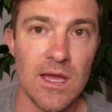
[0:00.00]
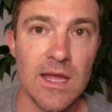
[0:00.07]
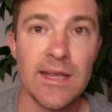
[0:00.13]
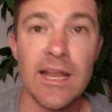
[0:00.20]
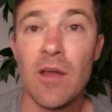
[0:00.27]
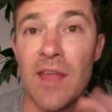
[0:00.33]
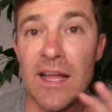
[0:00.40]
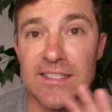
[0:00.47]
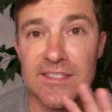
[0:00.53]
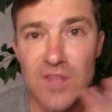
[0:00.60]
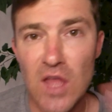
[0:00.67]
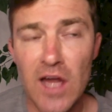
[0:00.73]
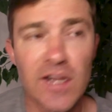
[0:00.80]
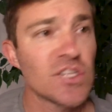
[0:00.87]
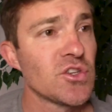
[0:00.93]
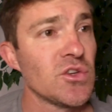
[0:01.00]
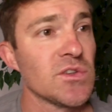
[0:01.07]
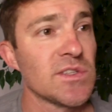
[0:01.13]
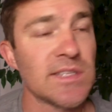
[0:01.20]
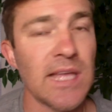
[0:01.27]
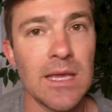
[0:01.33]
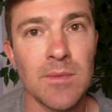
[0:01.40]
Now, that's not a true
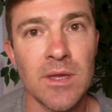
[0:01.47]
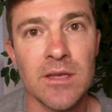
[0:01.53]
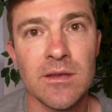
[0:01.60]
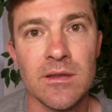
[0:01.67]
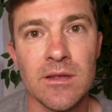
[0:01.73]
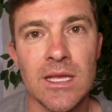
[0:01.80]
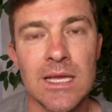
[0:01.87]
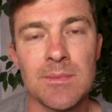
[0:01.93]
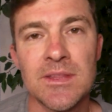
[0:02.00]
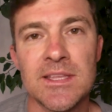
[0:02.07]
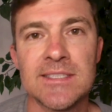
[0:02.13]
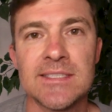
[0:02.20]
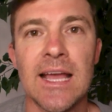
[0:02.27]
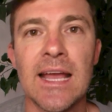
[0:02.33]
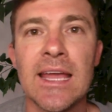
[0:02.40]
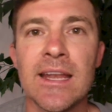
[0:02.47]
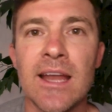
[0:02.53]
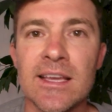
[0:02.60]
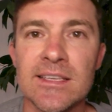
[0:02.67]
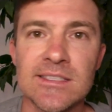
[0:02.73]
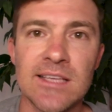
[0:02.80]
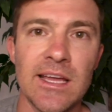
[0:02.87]
statement, but the second
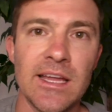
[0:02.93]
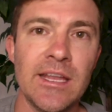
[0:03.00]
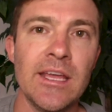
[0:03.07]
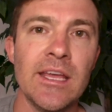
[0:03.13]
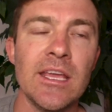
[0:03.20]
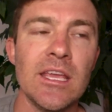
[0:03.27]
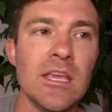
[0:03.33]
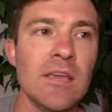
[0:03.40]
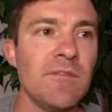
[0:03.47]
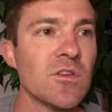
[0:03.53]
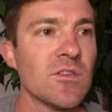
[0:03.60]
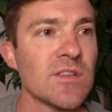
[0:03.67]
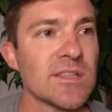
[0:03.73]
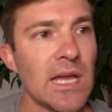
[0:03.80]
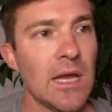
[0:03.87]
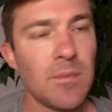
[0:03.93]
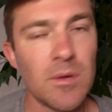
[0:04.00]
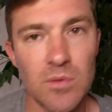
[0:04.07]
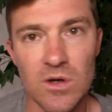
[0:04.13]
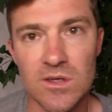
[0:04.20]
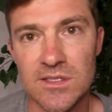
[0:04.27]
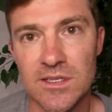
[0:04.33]
I said, if you're the type
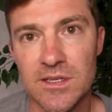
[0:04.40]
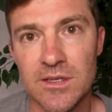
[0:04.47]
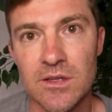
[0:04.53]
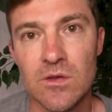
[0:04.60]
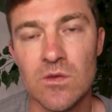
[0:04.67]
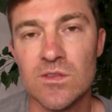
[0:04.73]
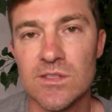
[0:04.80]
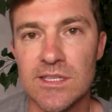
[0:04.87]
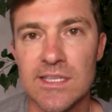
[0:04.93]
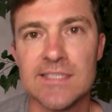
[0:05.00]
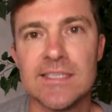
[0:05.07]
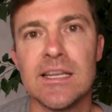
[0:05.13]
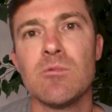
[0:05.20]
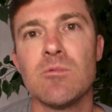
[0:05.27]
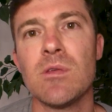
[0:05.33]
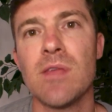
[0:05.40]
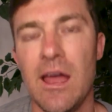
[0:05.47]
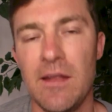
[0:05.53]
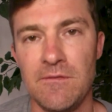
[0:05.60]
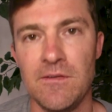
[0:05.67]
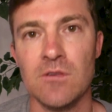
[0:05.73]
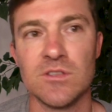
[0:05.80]
of person who's listening with
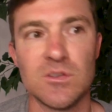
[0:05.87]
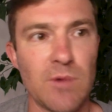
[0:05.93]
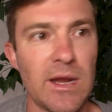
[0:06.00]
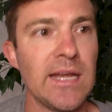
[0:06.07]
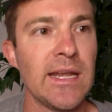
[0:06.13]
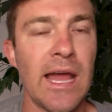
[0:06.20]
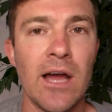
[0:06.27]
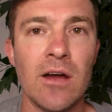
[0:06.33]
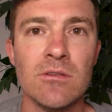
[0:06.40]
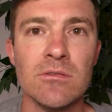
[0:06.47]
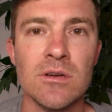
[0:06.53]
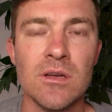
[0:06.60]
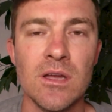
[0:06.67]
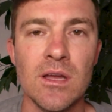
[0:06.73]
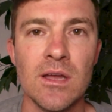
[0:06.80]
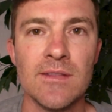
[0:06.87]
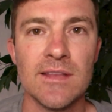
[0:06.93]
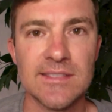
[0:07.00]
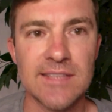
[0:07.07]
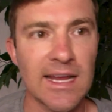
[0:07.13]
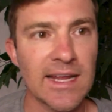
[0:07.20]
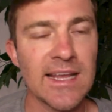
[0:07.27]
headphones right now, the
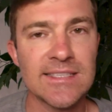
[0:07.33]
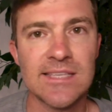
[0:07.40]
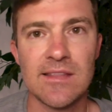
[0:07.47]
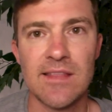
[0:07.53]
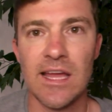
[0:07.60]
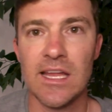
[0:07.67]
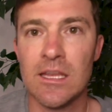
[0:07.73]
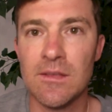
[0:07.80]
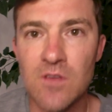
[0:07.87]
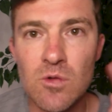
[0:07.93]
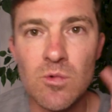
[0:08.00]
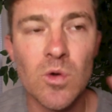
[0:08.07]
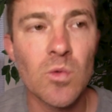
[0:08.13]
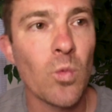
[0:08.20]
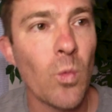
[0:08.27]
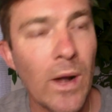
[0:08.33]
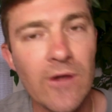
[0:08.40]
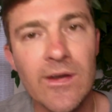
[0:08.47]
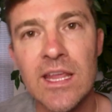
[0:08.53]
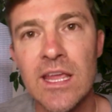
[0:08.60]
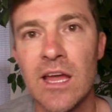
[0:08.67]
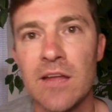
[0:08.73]
second I said that, and if you were
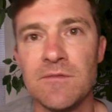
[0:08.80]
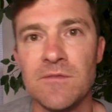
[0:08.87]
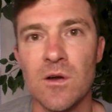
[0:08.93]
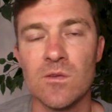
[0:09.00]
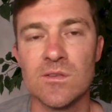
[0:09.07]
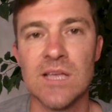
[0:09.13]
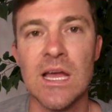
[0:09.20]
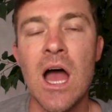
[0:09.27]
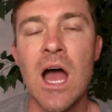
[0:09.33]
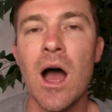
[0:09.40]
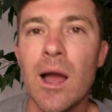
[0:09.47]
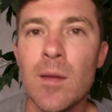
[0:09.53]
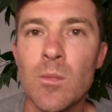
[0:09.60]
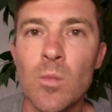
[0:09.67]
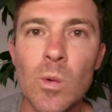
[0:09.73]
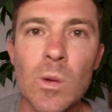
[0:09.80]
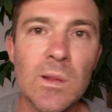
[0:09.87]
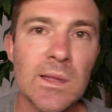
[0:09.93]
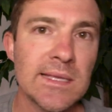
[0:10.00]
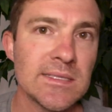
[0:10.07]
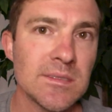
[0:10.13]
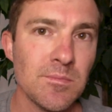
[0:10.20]
wearing headphones, I'm
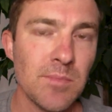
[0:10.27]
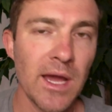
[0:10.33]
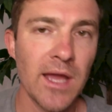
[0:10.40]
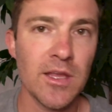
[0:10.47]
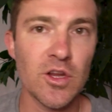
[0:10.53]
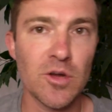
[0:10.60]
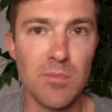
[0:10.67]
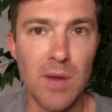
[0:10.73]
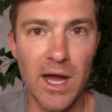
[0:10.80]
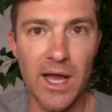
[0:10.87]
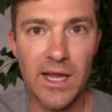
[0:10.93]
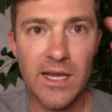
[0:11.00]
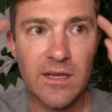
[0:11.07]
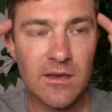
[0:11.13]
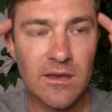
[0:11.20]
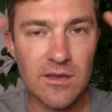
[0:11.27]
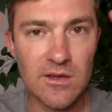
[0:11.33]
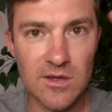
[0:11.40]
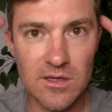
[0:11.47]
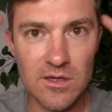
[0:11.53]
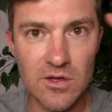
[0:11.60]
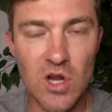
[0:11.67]
willing to bet your mind,
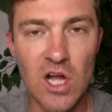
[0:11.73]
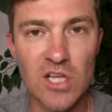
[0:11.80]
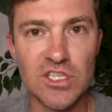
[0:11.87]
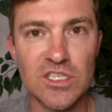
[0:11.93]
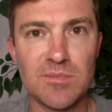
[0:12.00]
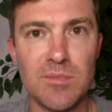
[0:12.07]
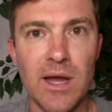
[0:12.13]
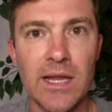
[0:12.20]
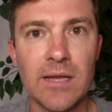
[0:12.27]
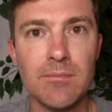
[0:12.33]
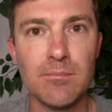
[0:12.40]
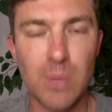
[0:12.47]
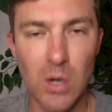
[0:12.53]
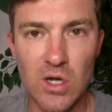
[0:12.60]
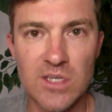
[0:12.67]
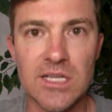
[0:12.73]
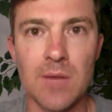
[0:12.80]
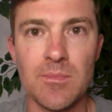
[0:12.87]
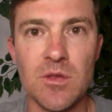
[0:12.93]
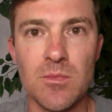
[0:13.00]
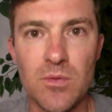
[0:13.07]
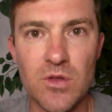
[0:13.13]
your, your conscious mind perked
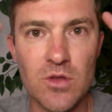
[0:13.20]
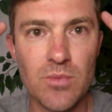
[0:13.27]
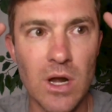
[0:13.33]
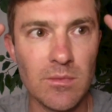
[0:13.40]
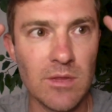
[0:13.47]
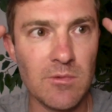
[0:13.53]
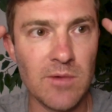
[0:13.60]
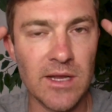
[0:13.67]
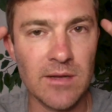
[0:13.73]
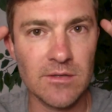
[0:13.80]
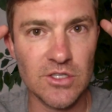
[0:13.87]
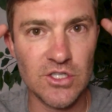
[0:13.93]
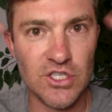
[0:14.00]
up. You, you probably went,